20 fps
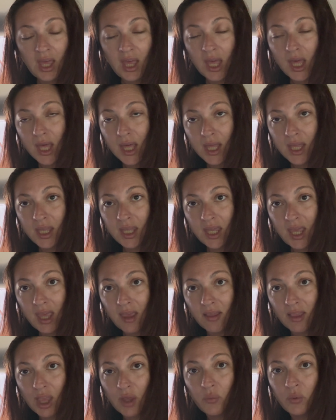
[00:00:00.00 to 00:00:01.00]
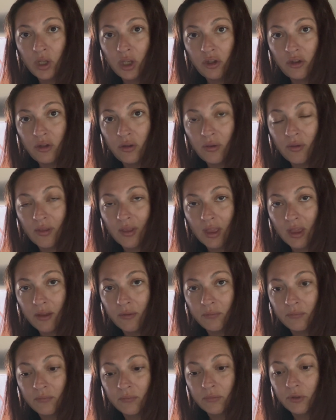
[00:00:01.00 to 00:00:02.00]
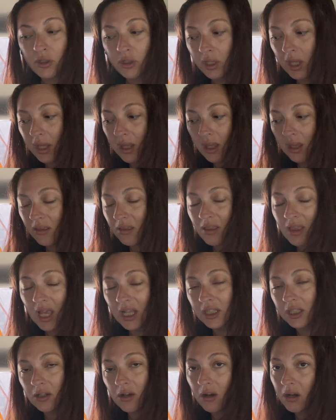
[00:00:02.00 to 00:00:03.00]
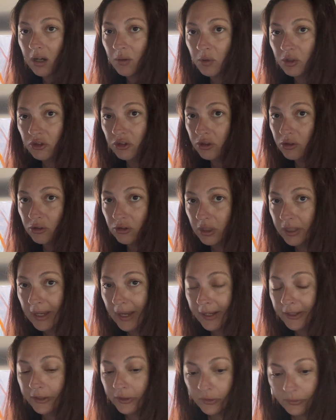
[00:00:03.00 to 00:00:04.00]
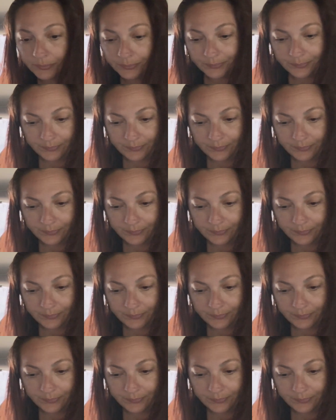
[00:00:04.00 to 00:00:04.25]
in case I want to do some cooking inside the car, which usually I do.